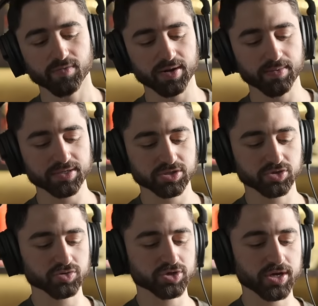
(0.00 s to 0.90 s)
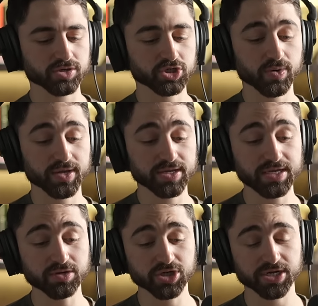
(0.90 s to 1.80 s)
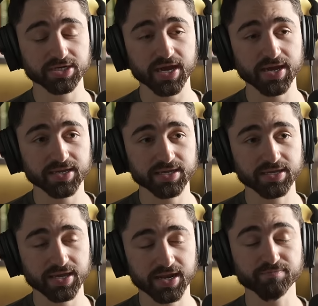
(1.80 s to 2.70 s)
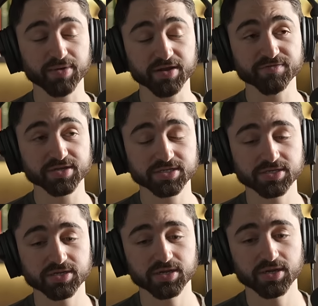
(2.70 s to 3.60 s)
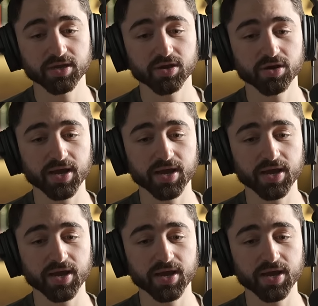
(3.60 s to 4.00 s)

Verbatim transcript: randomized controlled trial showing a ketogenic diet can have benefits mm.